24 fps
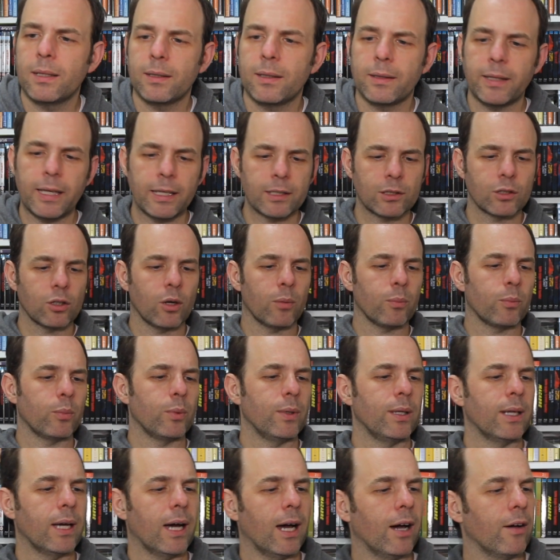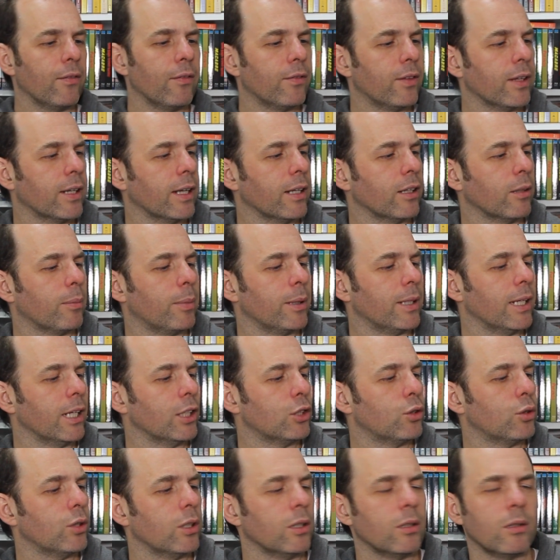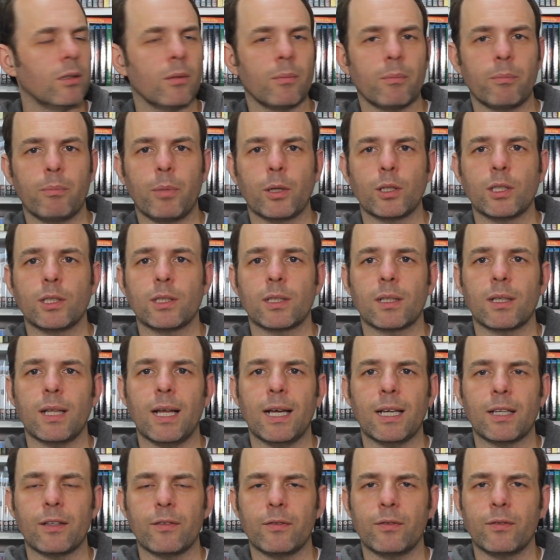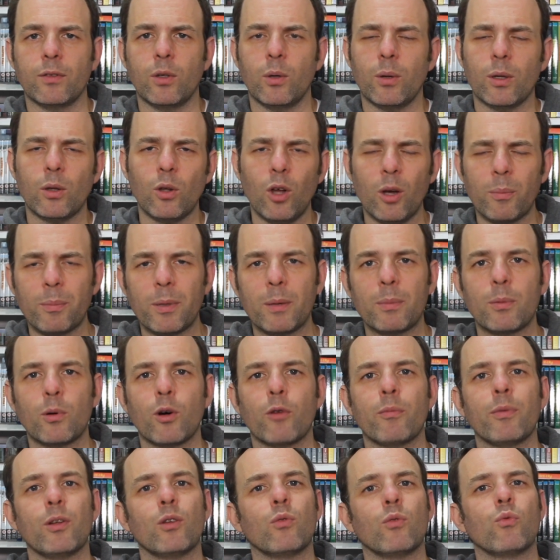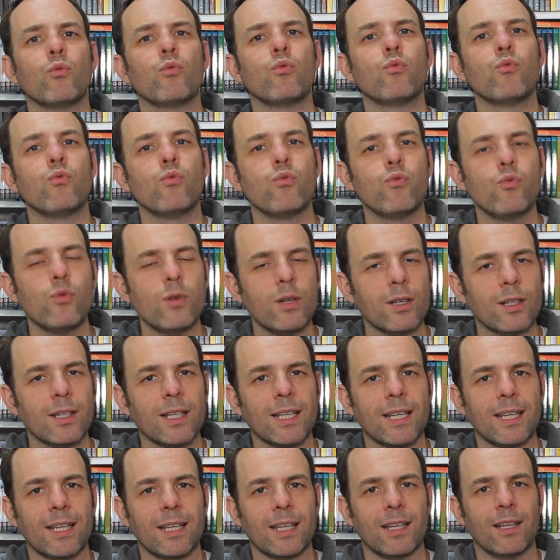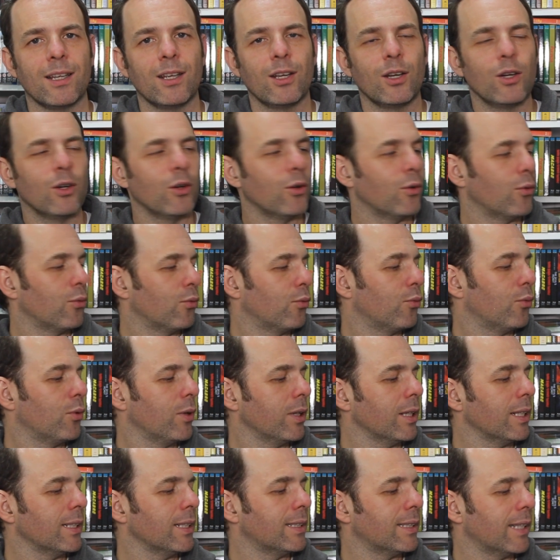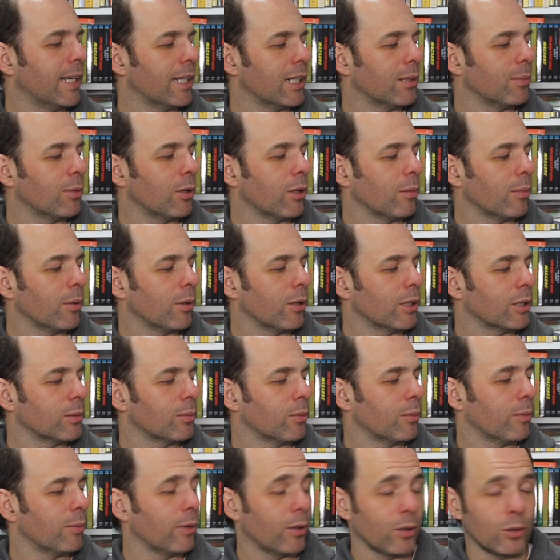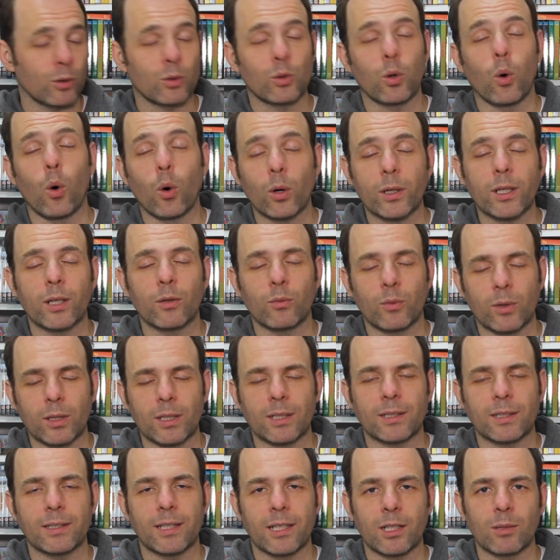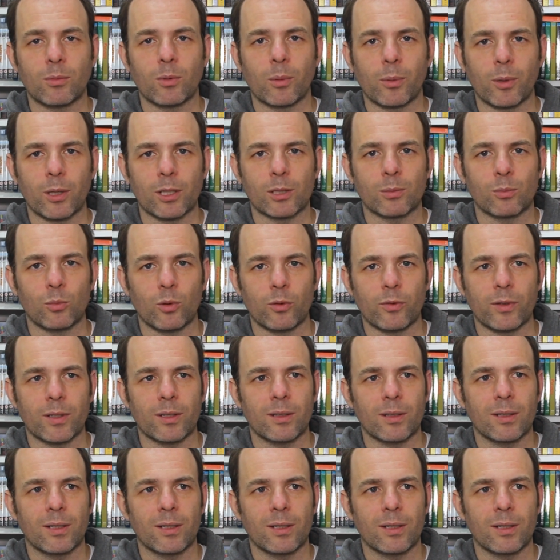Next up, we have the kind of pedestrian Buried Alive. Now, a lot of people have been really, really terrible about this movie, or talking really terrible about this movie.